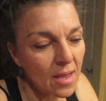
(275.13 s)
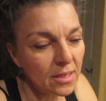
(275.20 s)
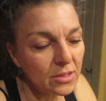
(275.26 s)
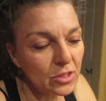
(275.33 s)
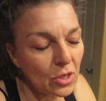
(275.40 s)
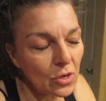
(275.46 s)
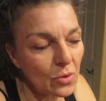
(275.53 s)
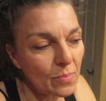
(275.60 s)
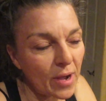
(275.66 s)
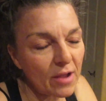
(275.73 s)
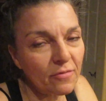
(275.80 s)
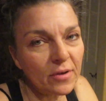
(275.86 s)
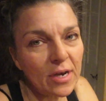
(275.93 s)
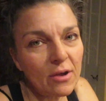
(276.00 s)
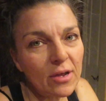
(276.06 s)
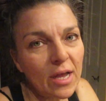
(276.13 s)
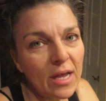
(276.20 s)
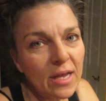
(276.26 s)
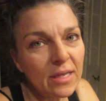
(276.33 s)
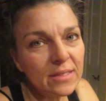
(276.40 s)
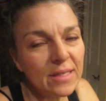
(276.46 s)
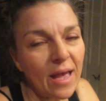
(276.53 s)
So bye for now,
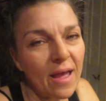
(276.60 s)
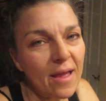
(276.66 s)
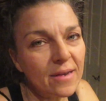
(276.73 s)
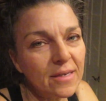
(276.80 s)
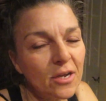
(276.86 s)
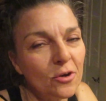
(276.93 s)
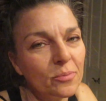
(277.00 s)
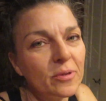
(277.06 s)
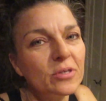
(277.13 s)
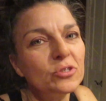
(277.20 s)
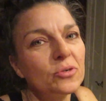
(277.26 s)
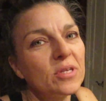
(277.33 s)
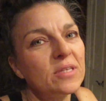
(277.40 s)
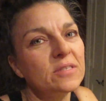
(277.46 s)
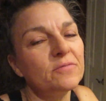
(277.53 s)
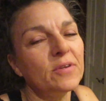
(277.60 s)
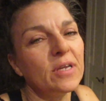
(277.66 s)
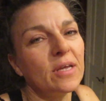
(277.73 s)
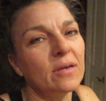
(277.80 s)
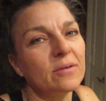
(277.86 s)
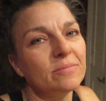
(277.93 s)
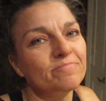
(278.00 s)
guys, and I hope you enjoy this
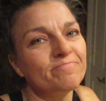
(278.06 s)
video.